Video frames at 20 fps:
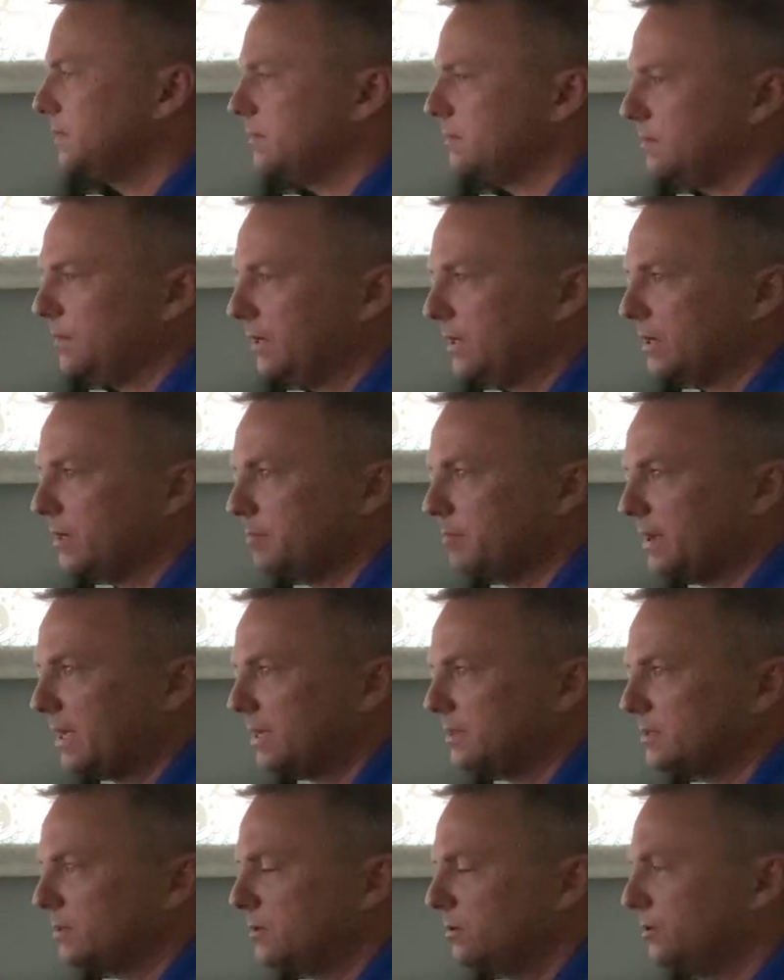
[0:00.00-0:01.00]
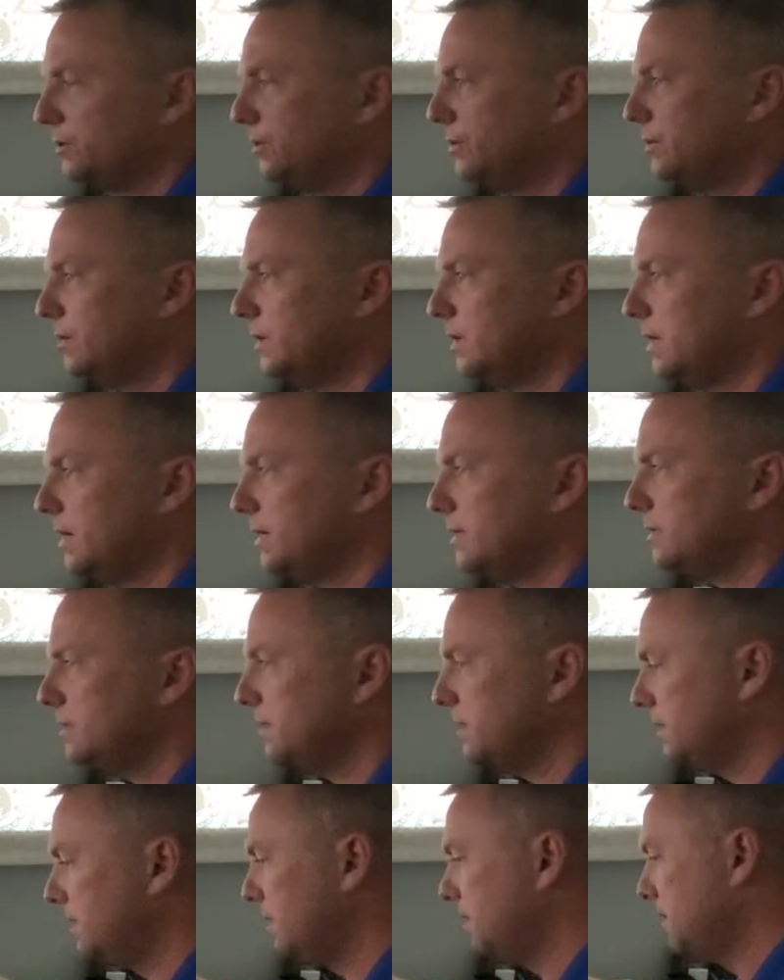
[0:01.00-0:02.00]
We are past the whole short lines.
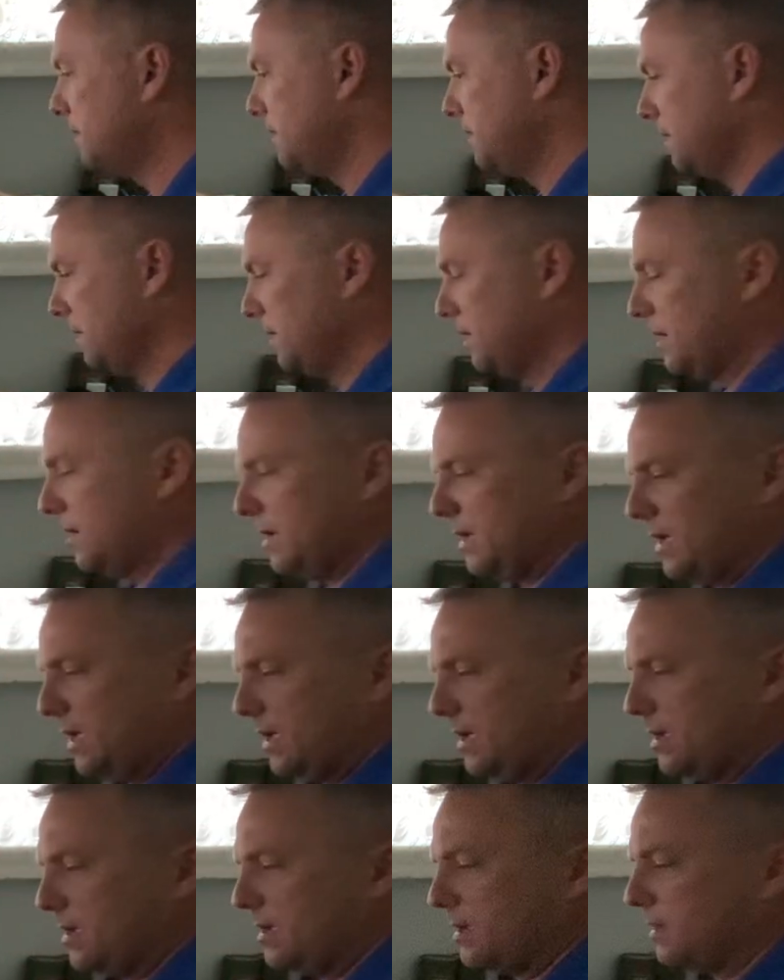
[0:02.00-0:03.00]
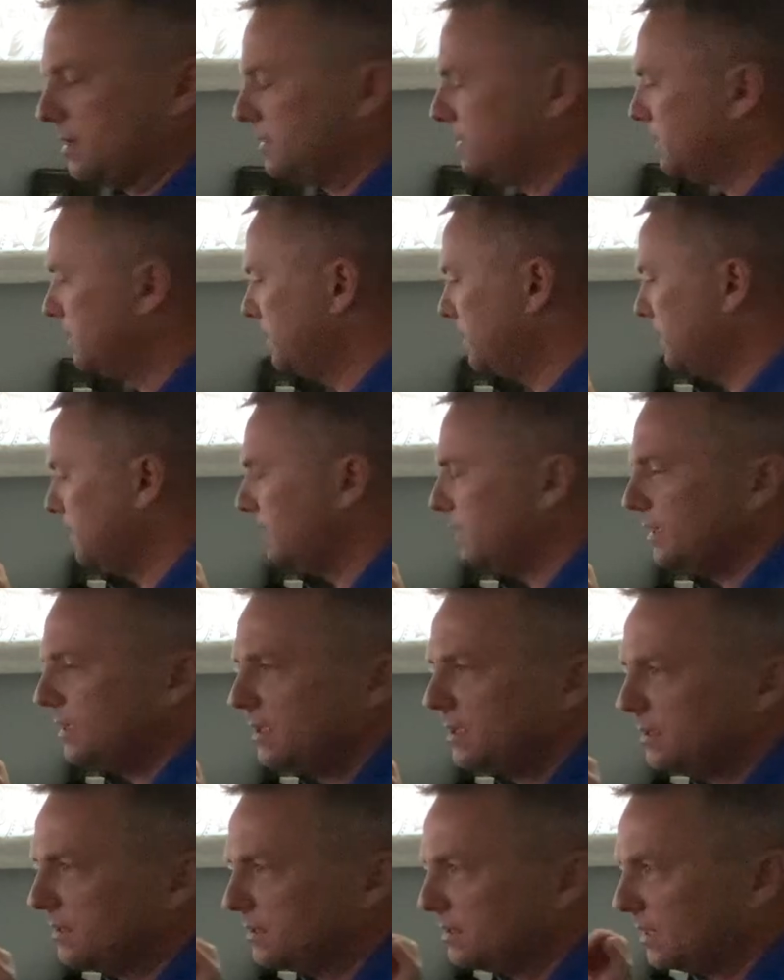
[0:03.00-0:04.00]
And
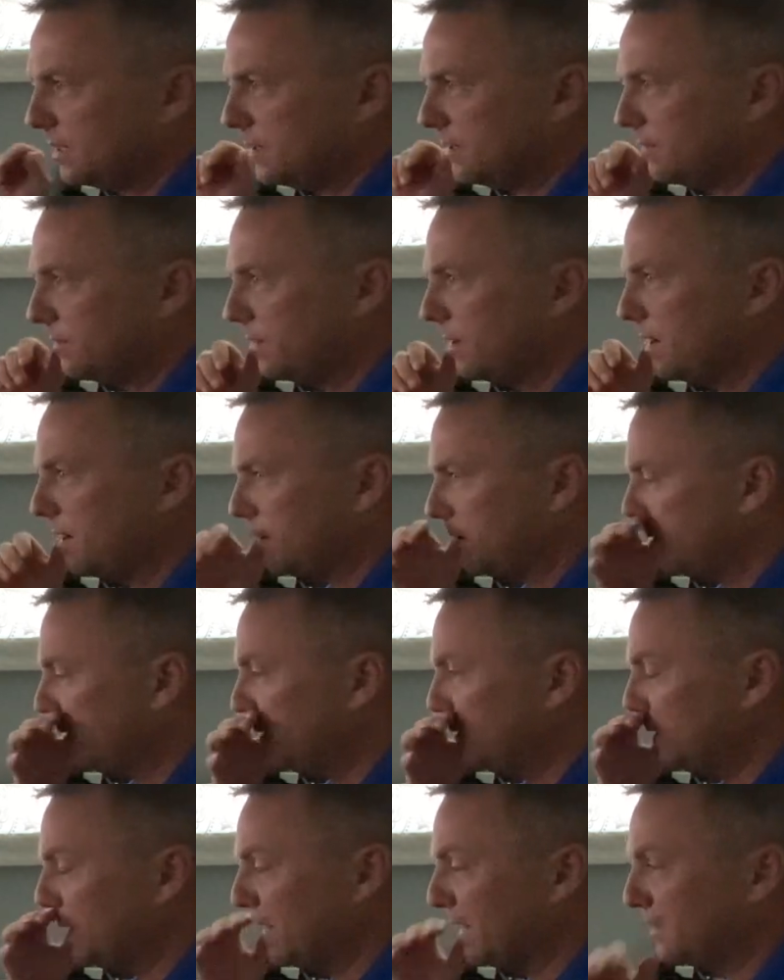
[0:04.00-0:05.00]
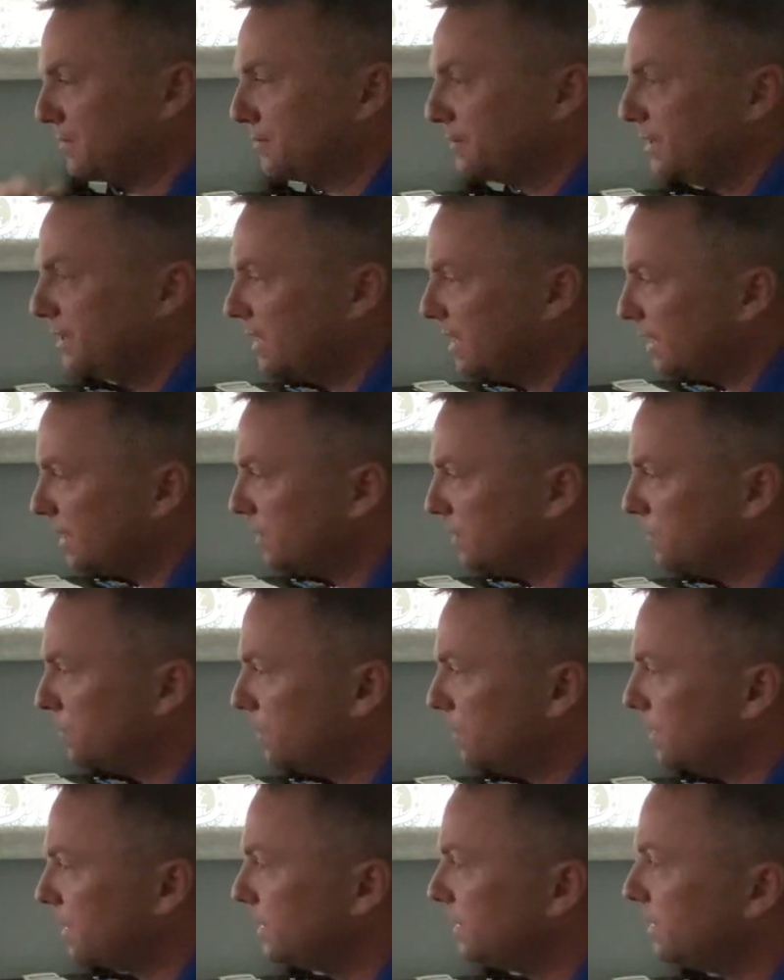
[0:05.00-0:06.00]
executive ground, clear track
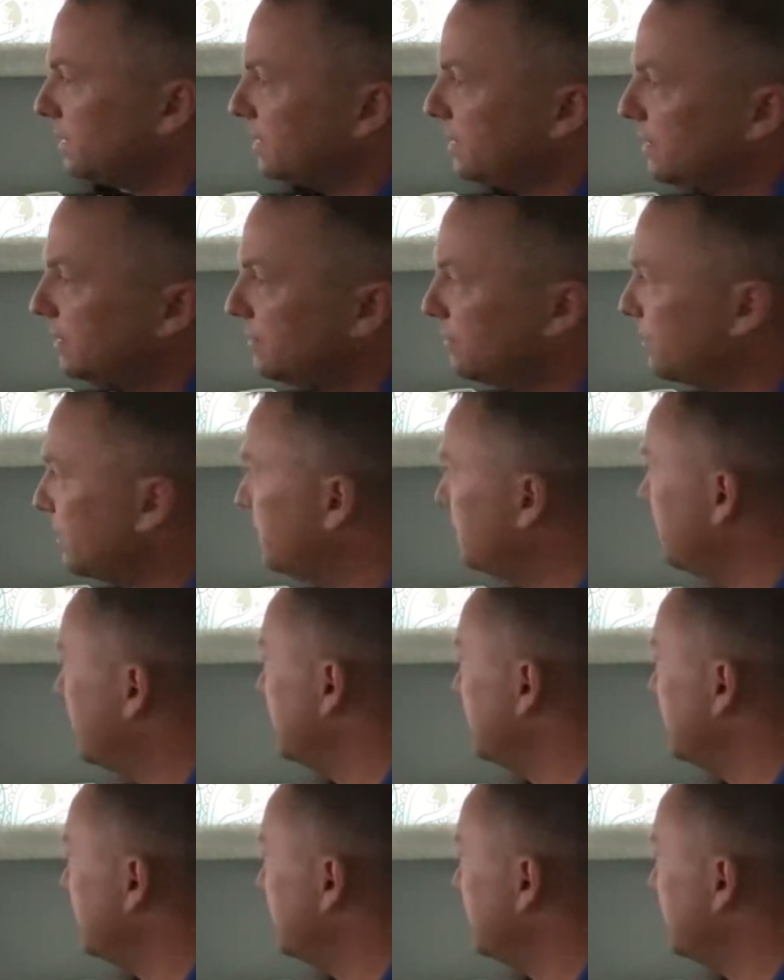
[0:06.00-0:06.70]
391, clear runway